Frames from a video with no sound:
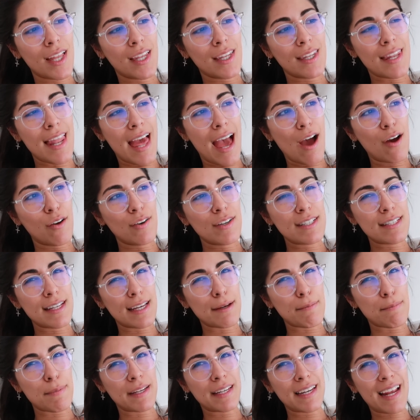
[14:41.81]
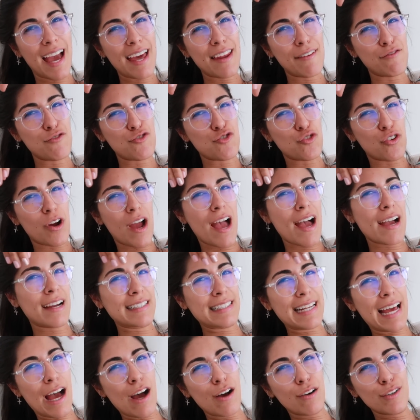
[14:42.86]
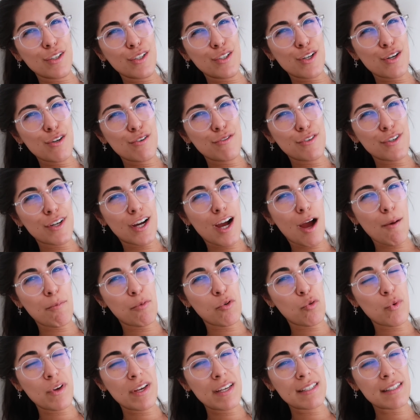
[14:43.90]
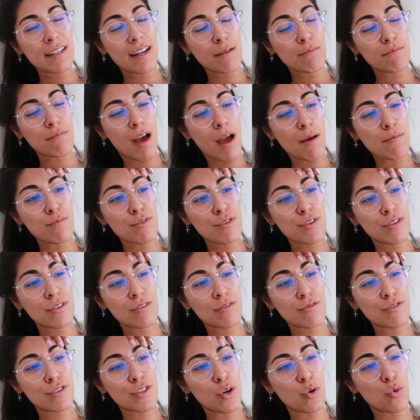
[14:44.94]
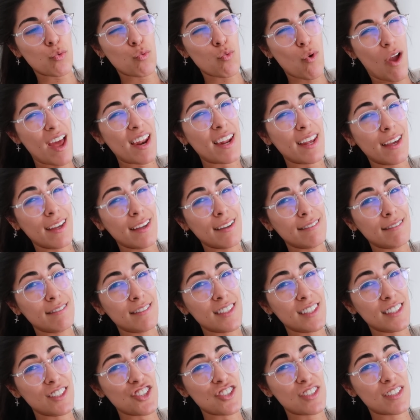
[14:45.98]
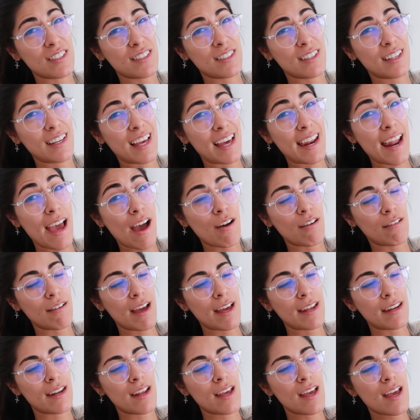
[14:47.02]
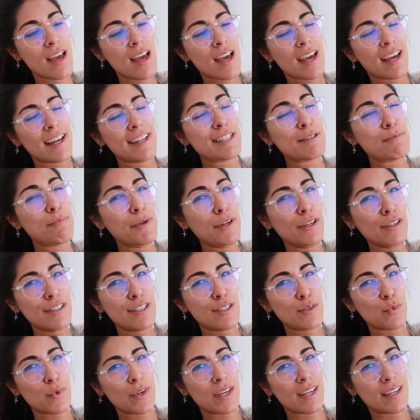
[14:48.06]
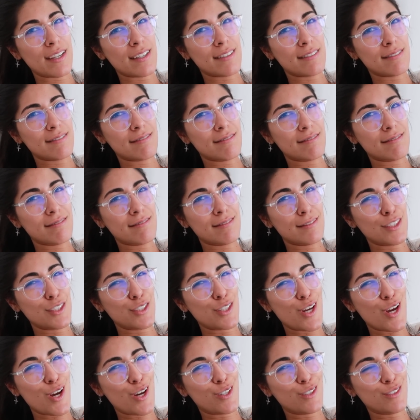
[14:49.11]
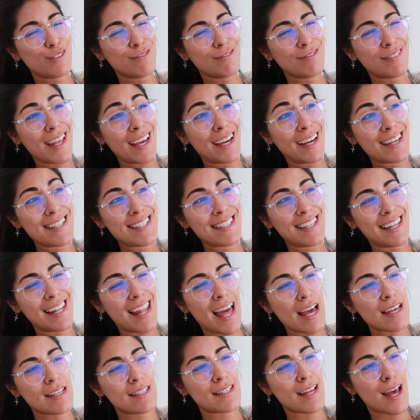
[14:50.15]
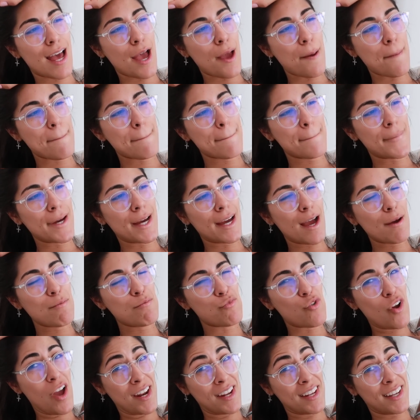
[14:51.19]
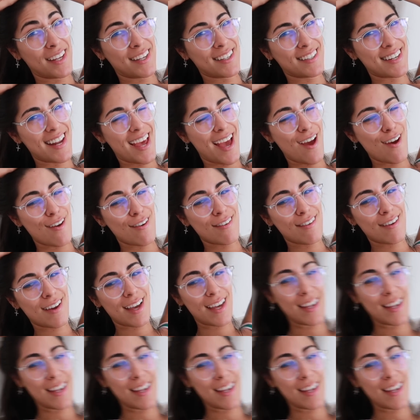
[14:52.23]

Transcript: now it's like been kind of dragged out, you know, for a couple weeks and I'm, I'm so ready to just get out. And it's bittersweet, you know, like I said last time, but I'm ready now.